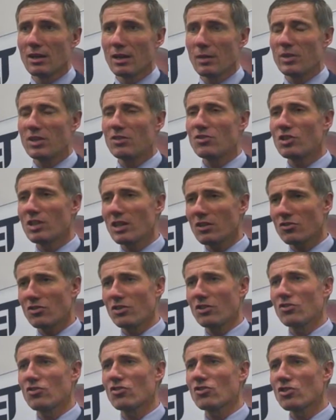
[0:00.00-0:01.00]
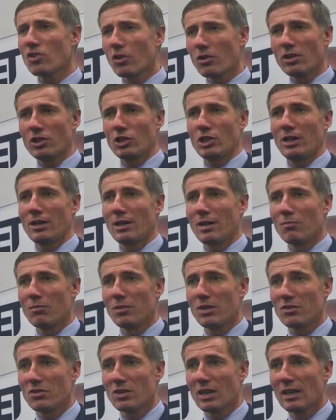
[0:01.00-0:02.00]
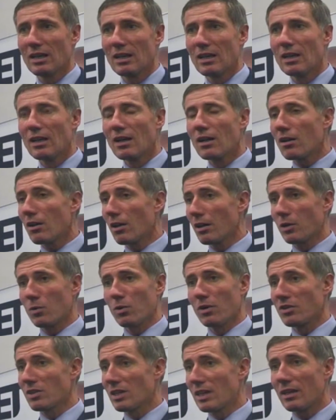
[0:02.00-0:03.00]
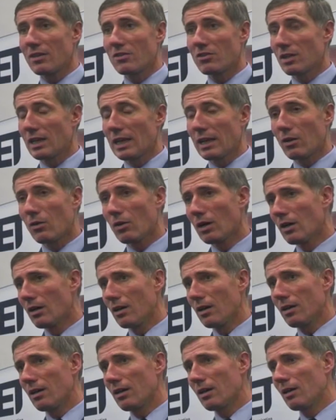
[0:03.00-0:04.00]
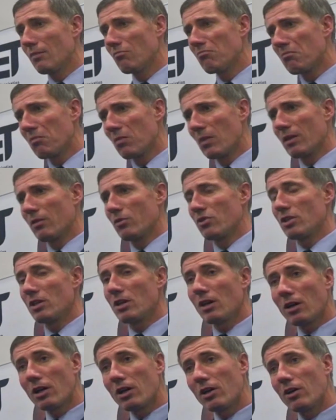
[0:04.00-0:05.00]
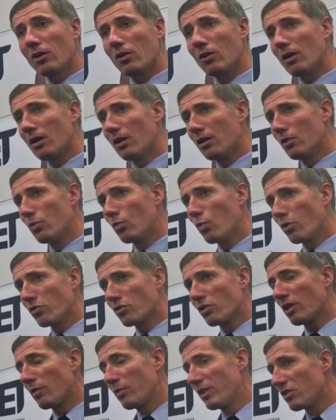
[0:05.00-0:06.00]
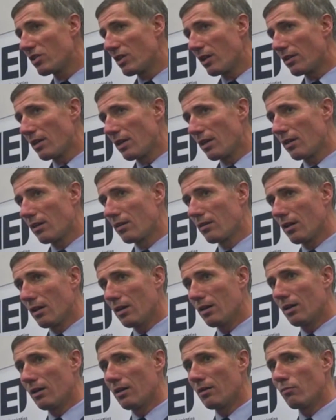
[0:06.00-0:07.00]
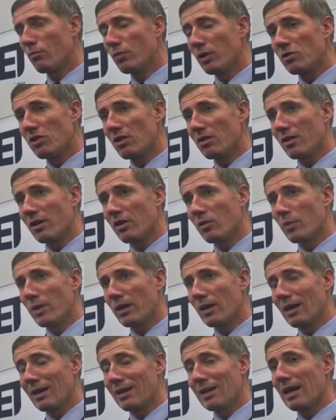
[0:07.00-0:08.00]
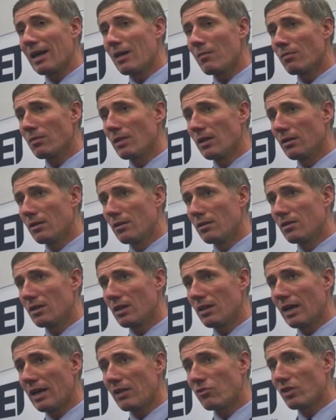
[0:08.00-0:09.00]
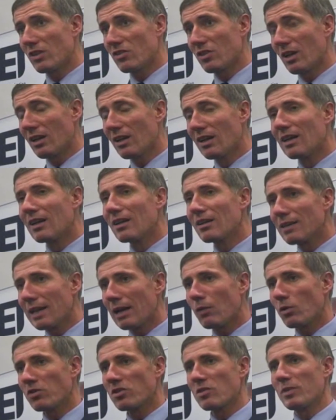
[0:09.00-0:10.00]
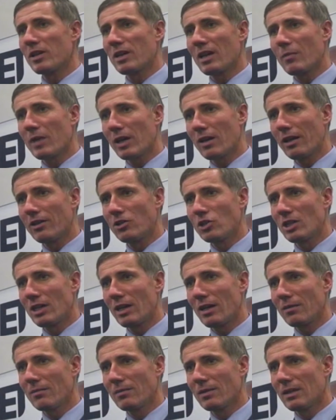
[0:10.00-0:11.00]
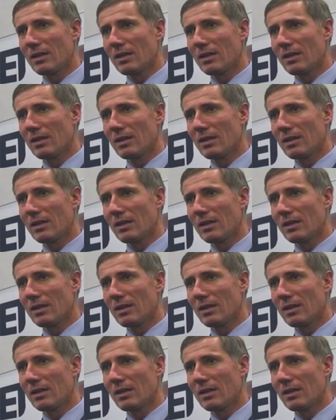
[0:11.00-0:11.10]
I mean, just astonishing numbers. Likewise, kids are now, there was a young girl who was going to be studying beauty therapy and hairdressing, now wants to be a chemical engineer.